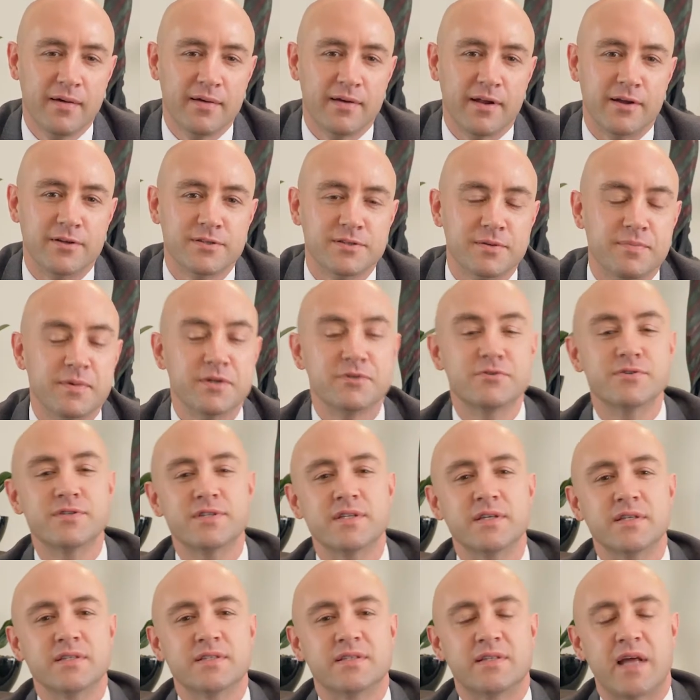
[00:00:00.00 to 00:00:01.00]
You know, some
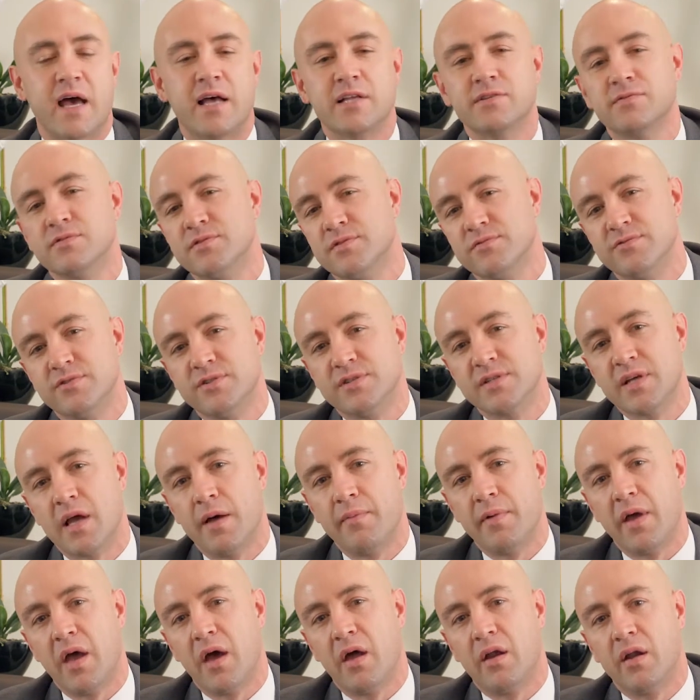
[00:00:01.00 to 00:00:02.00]
interesting stats which have just
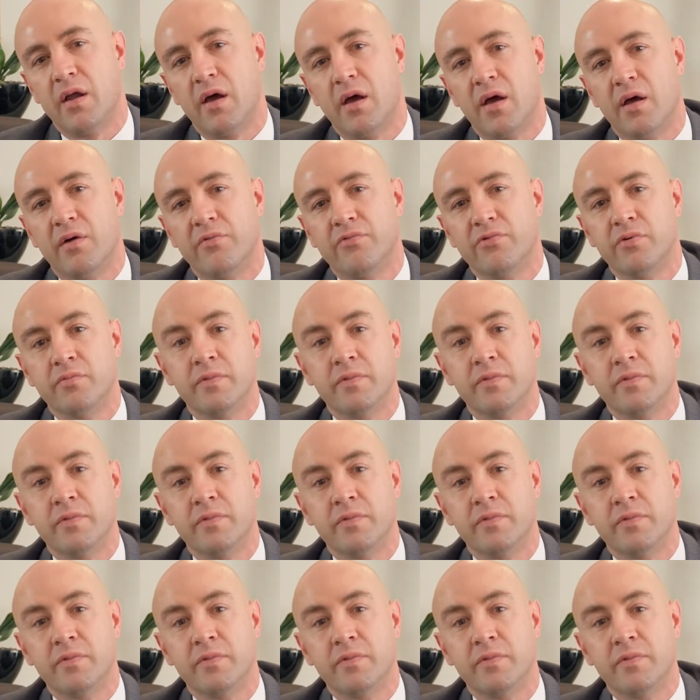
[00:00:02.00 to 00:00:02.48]
come out